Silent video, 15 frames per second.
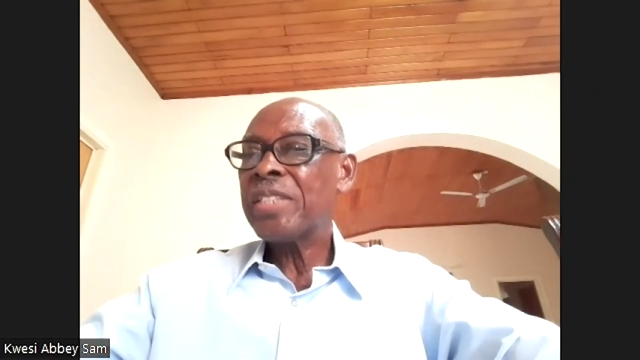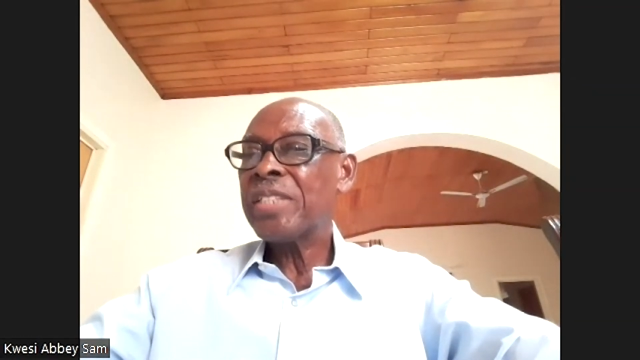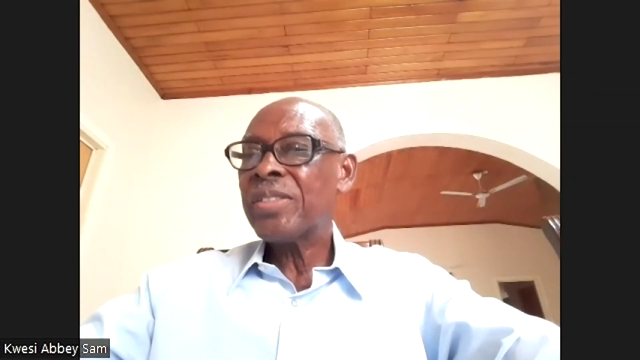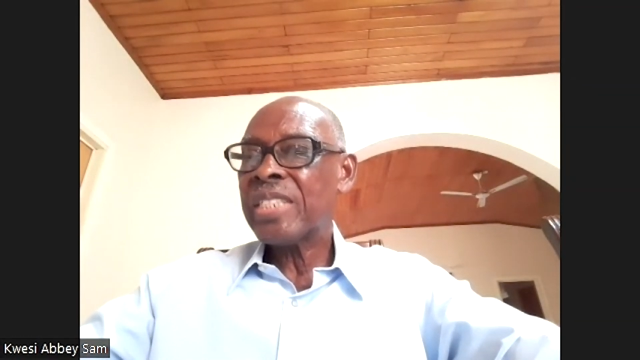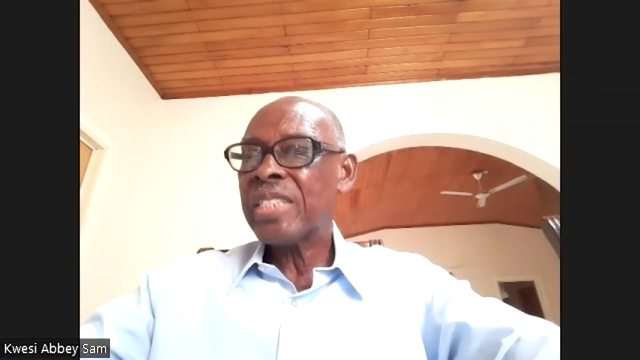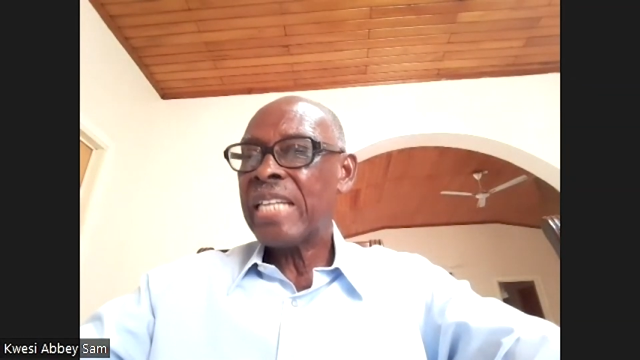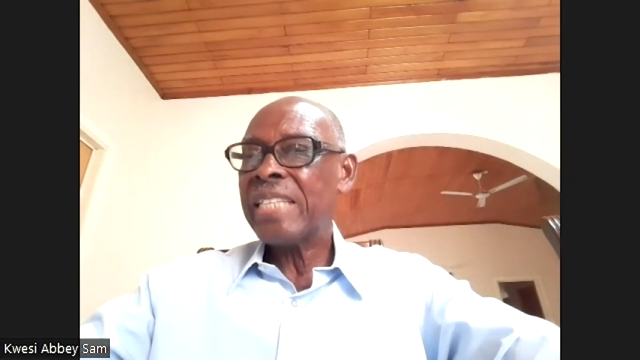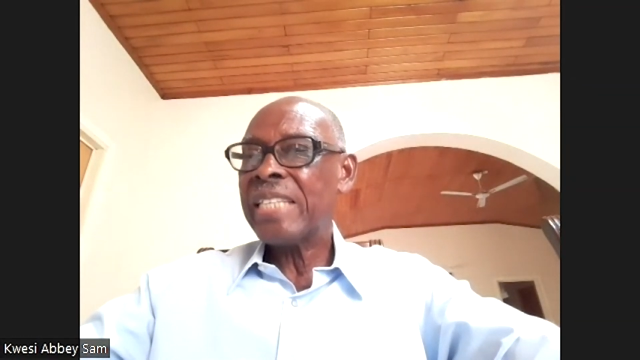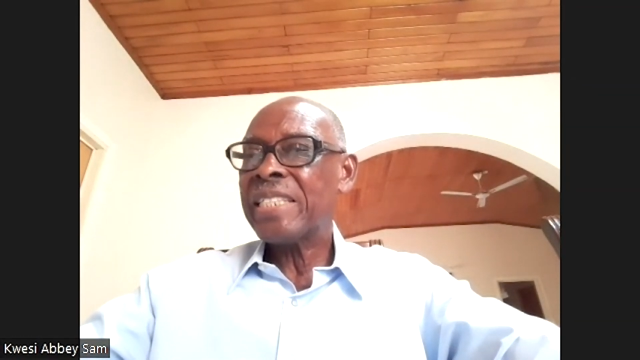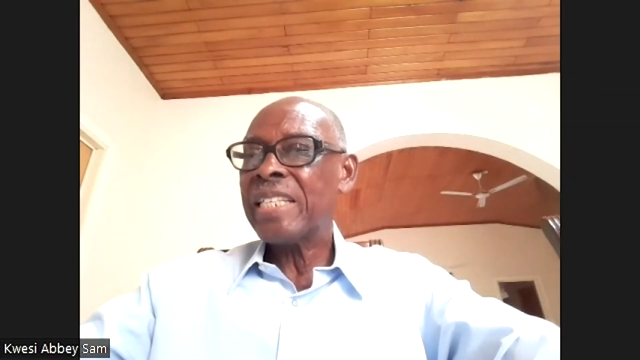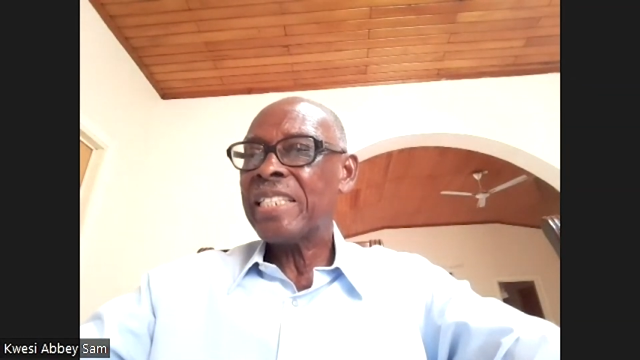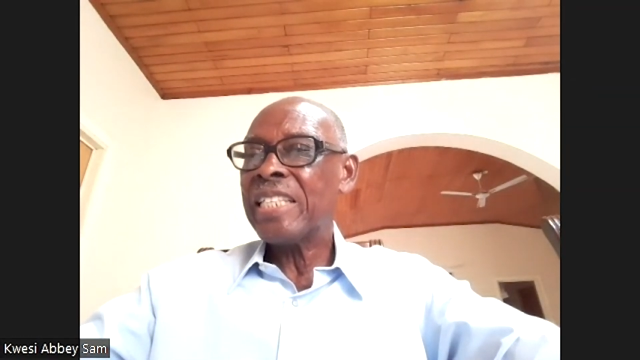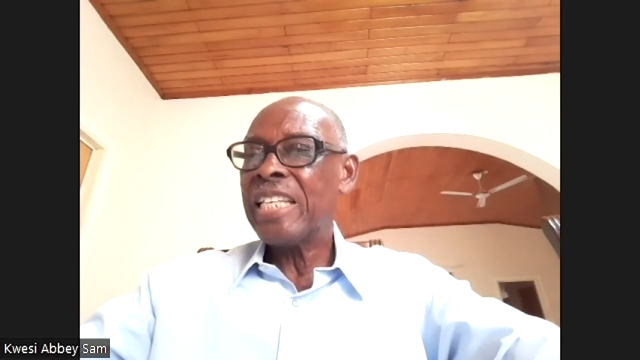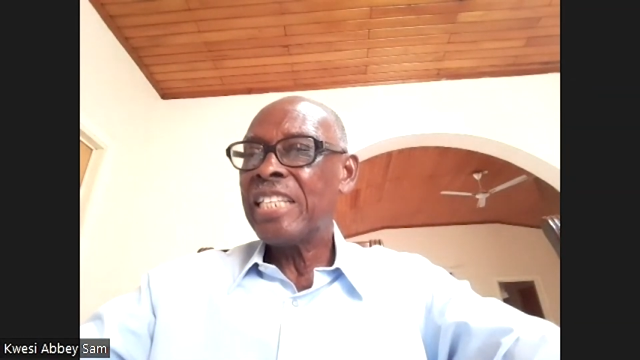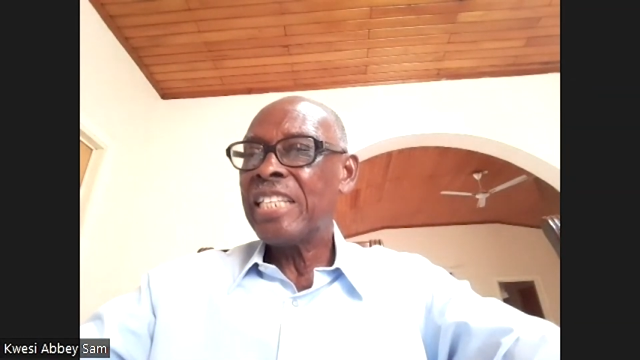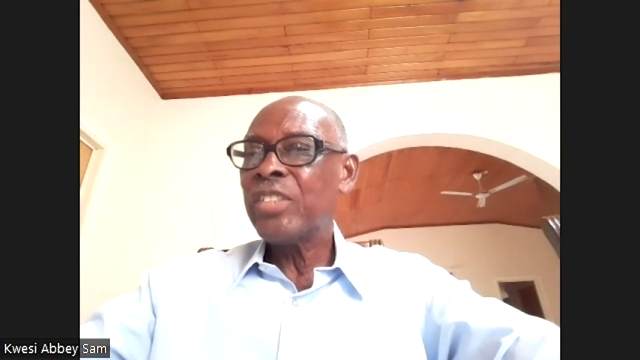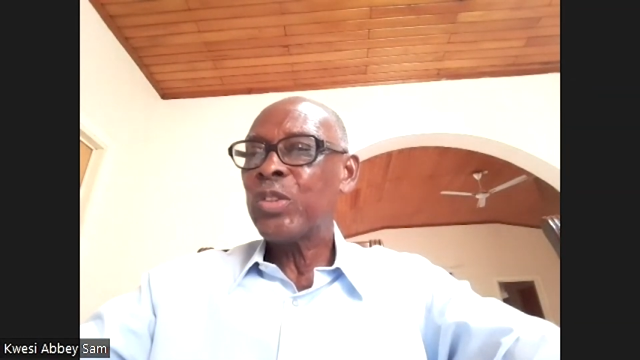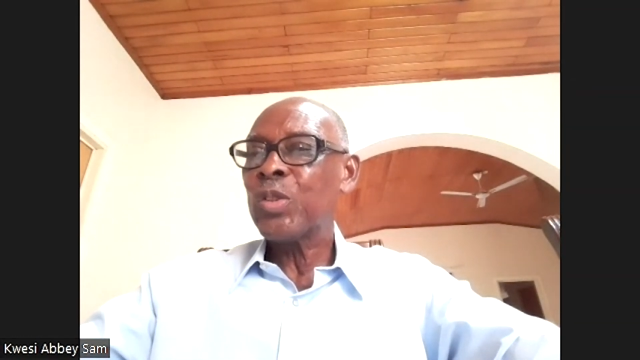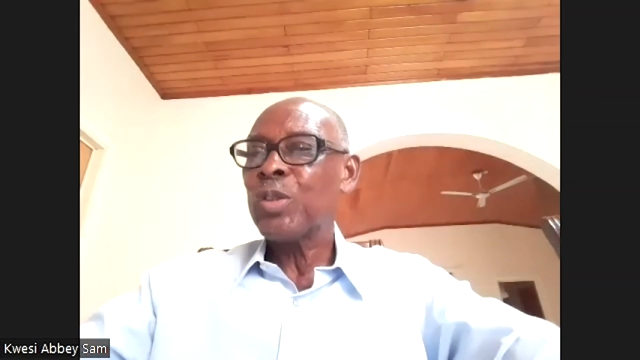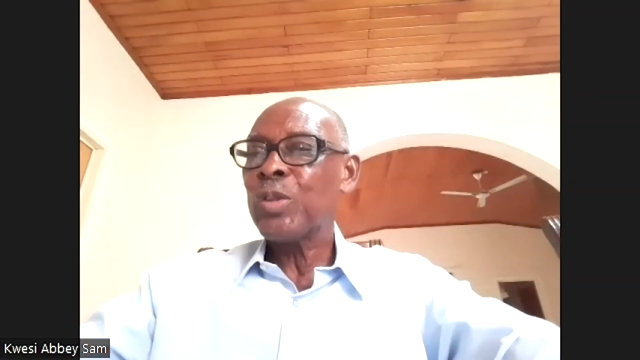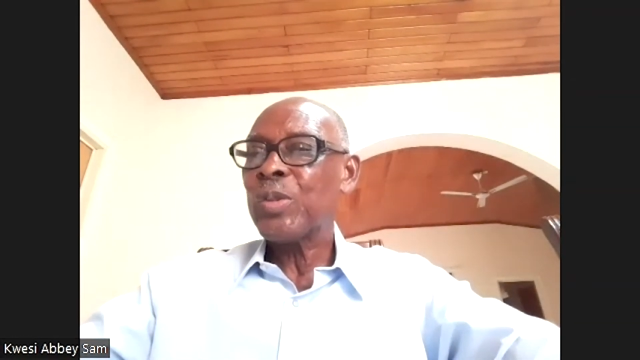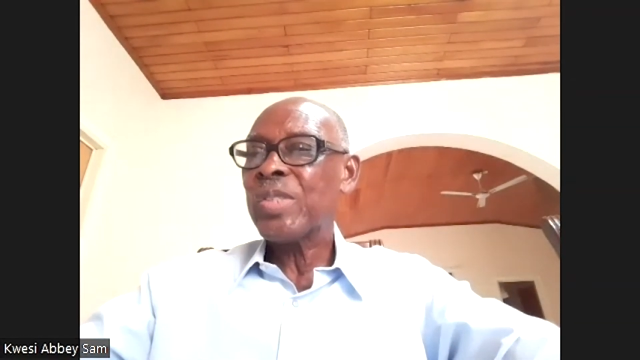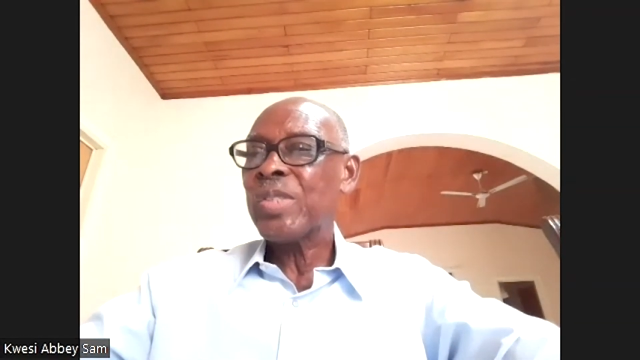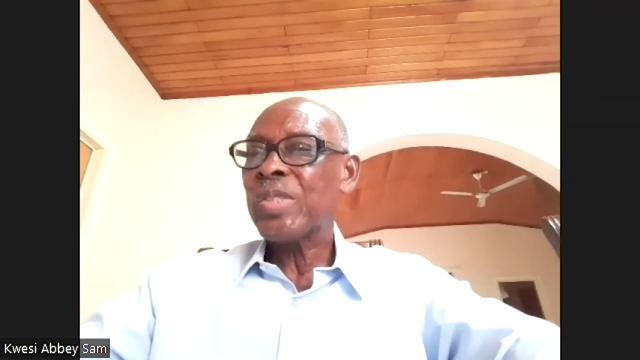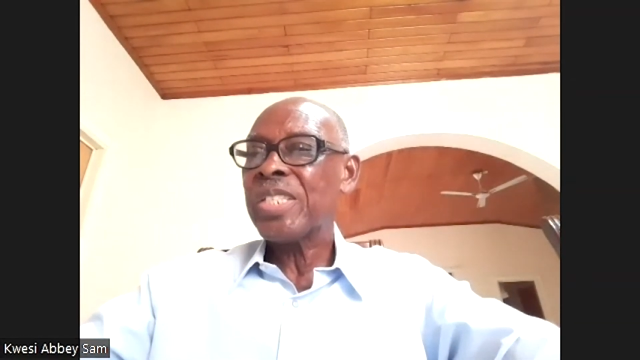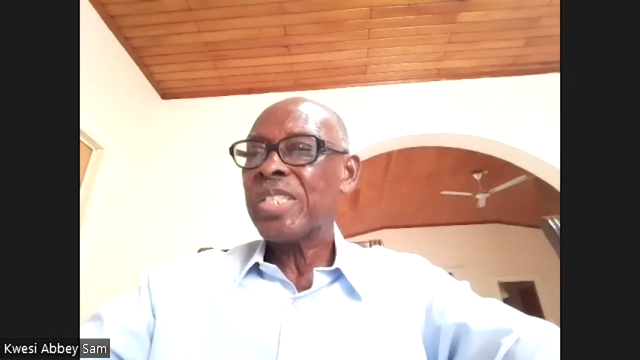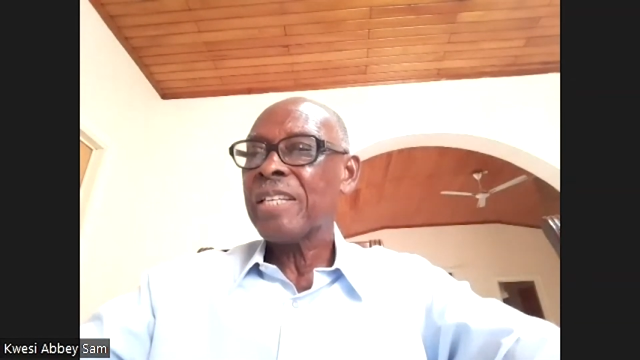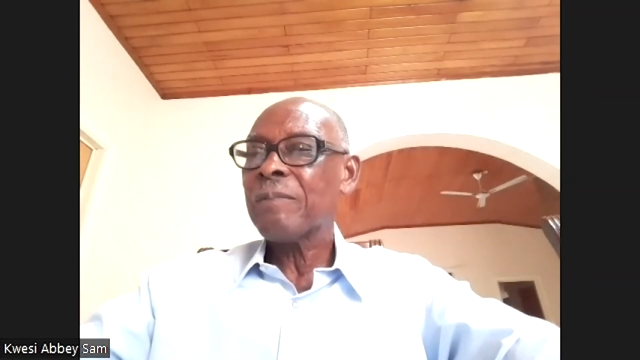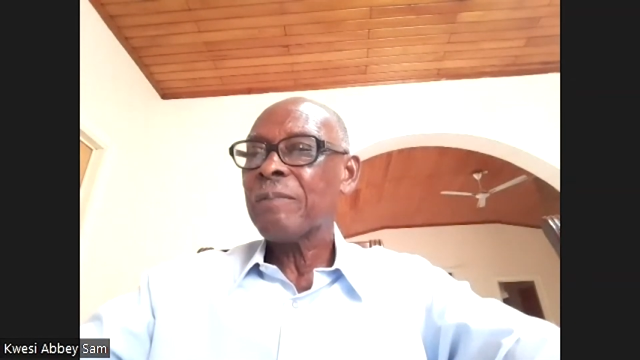started introducing